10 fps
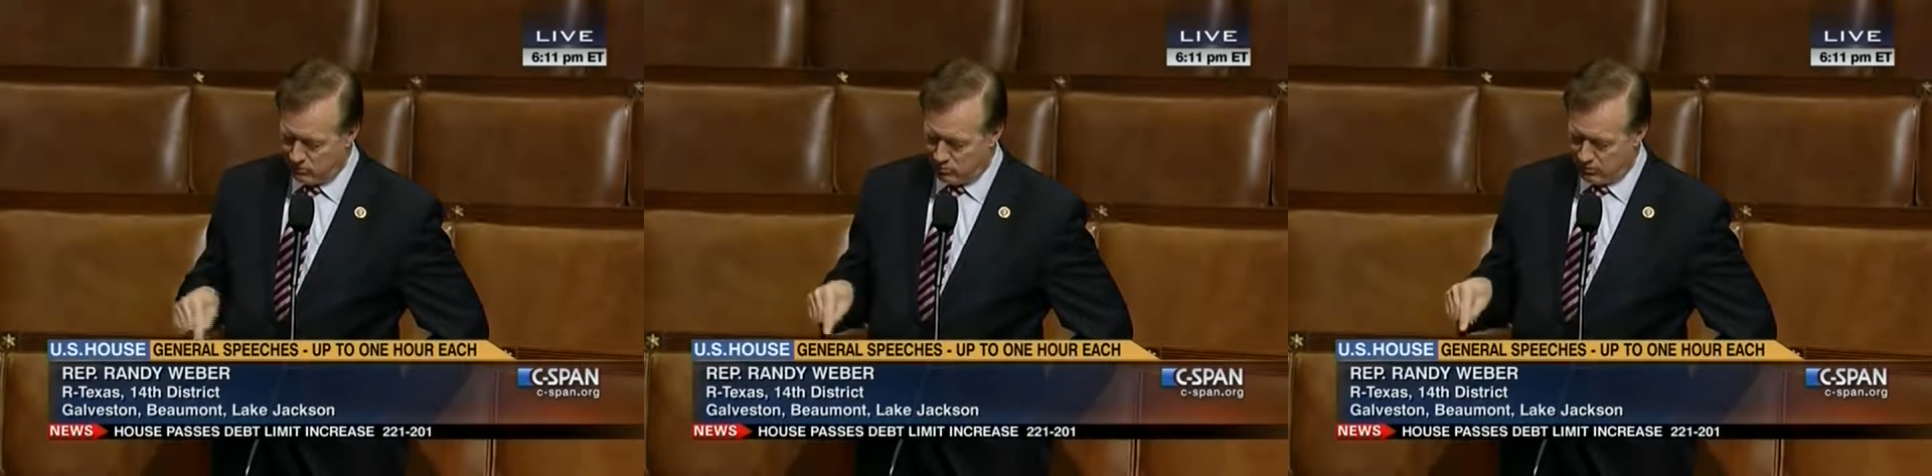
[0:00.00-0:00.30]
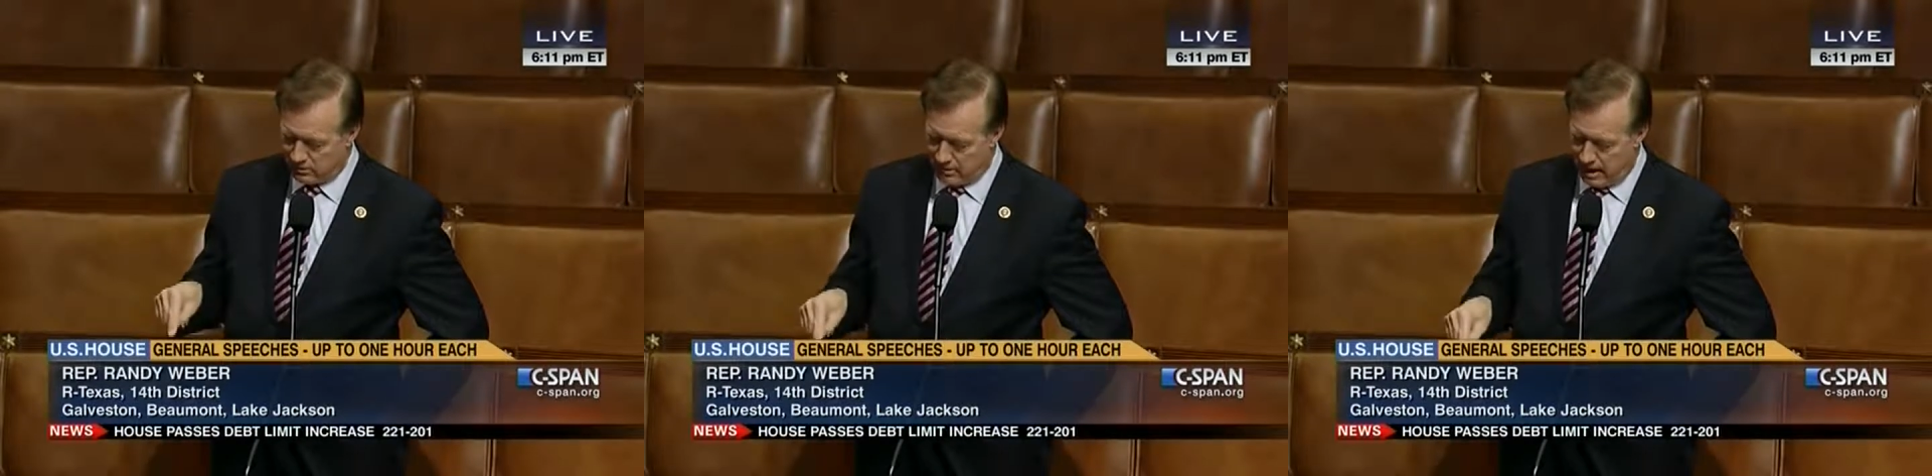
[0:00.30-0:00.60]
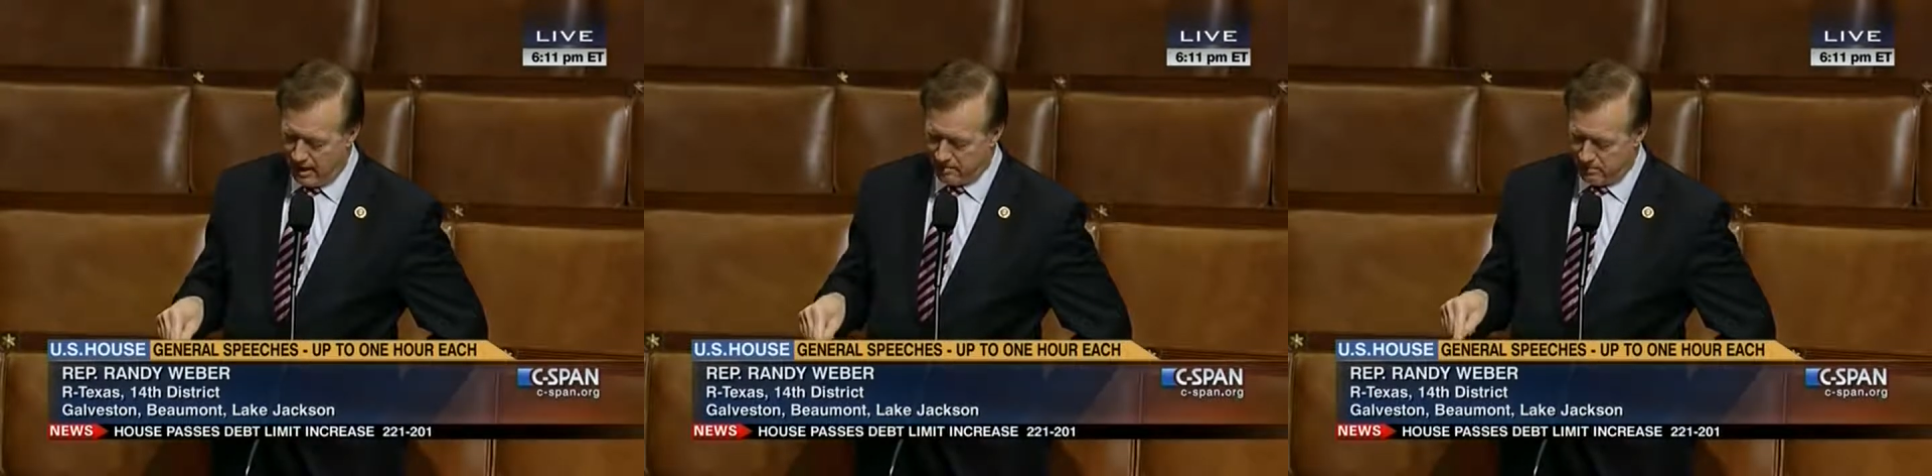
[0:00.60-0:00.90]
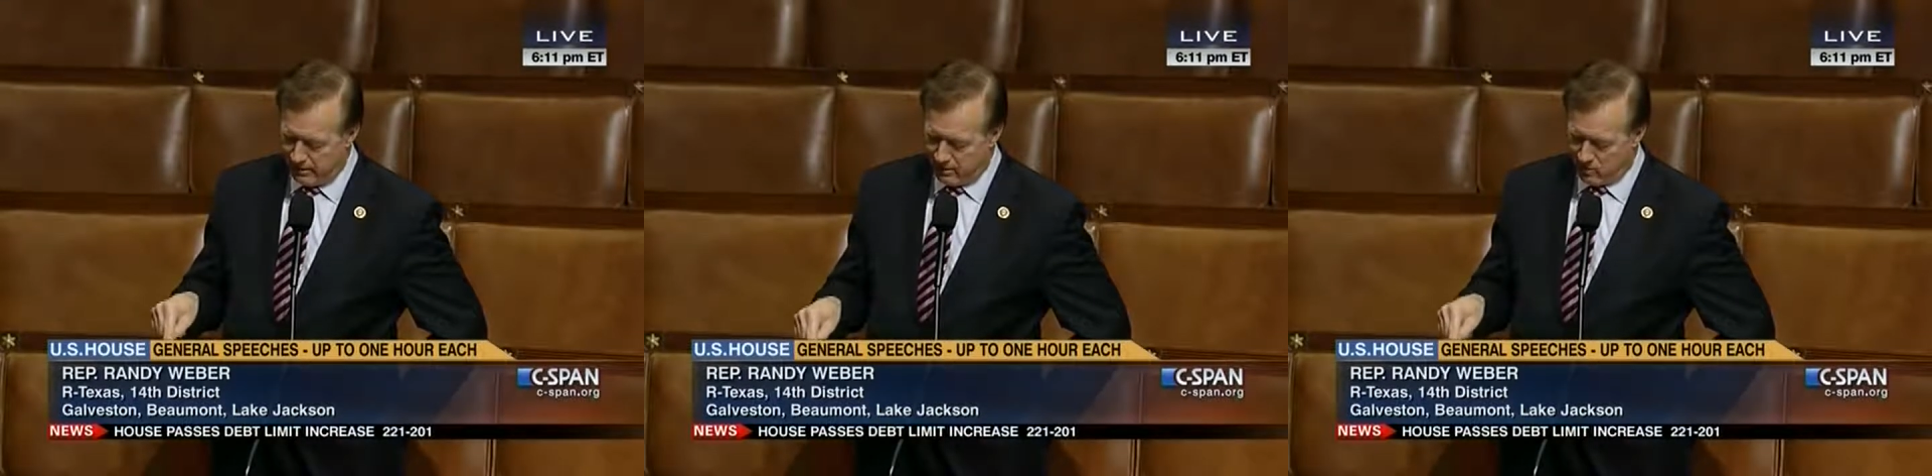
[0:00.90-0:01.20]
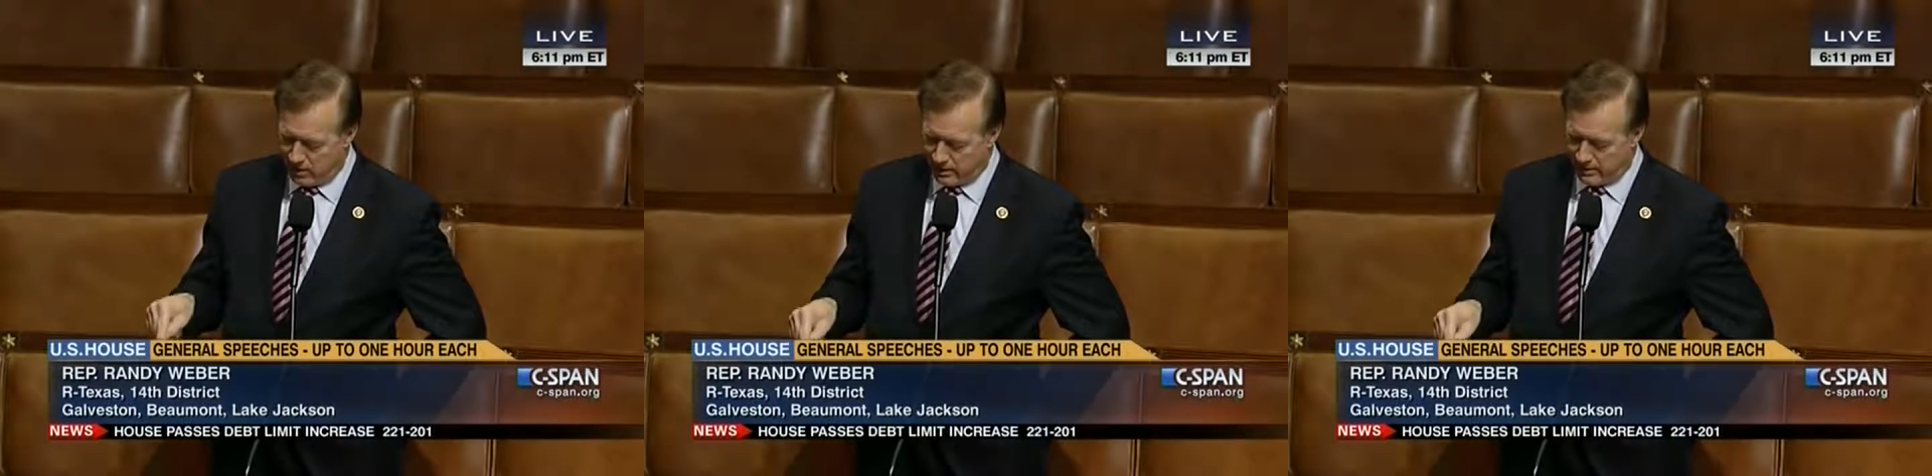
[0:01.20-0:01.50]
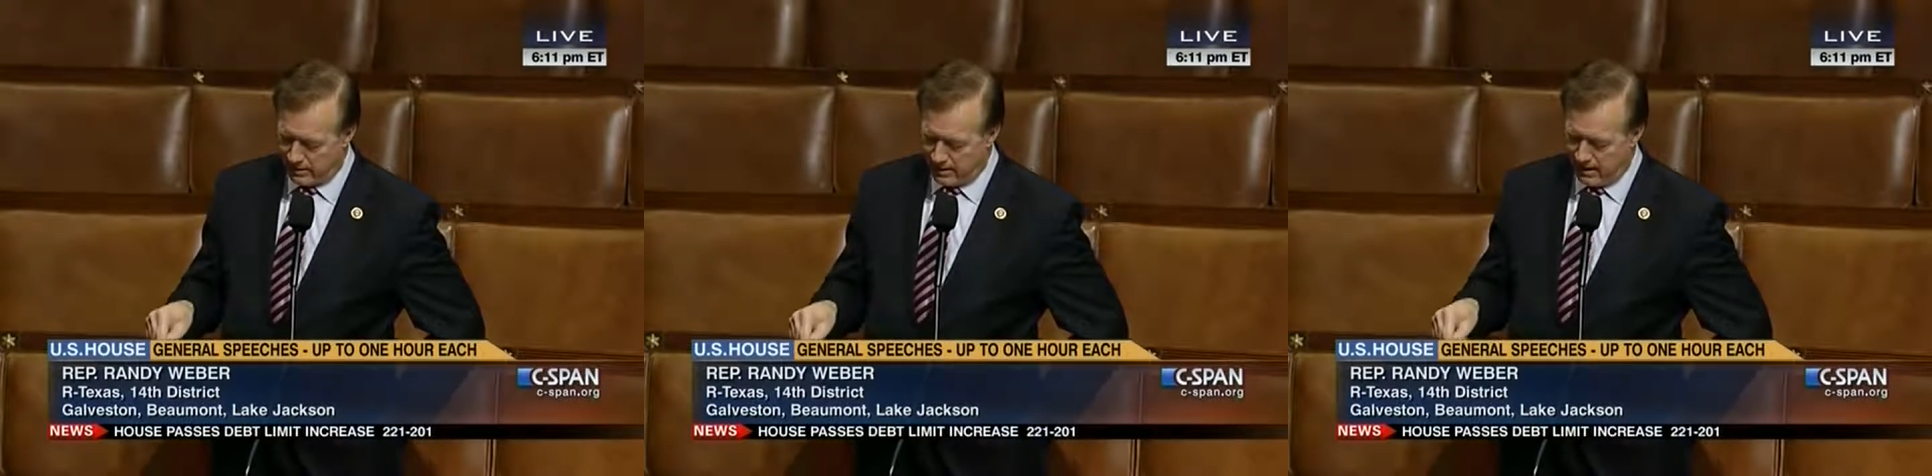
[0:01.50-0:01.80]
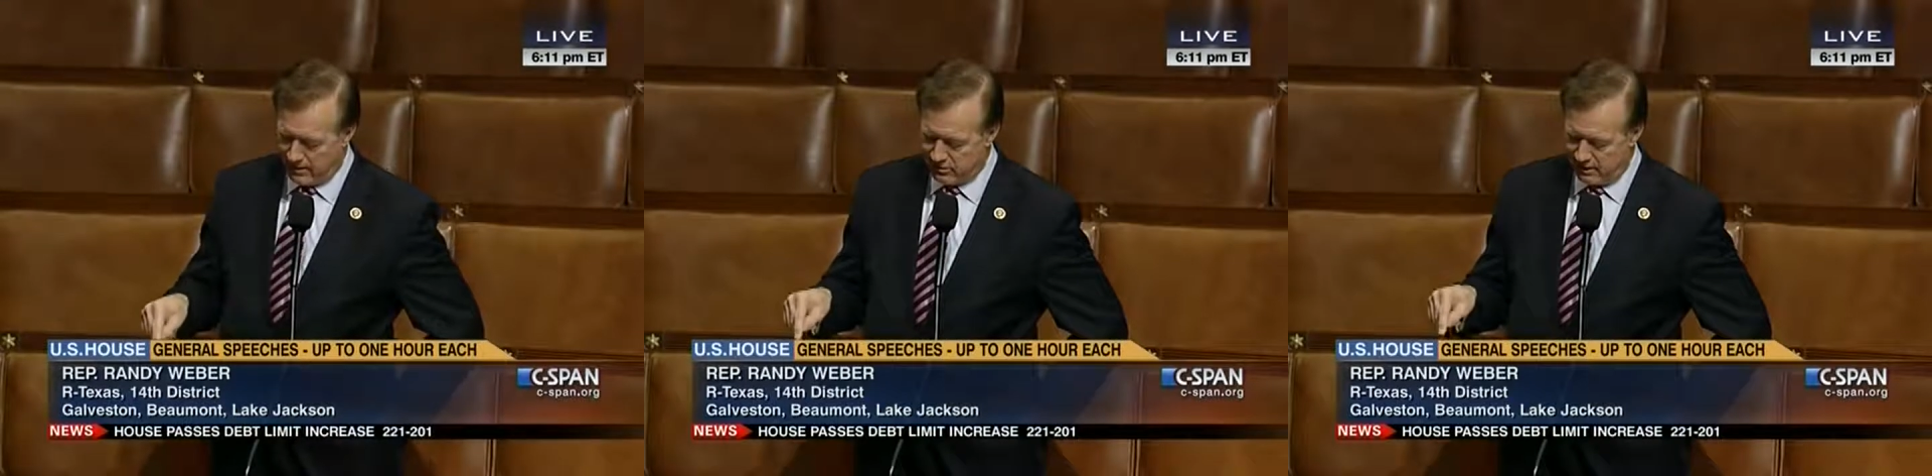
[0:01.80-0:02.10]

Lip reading: will not be recognized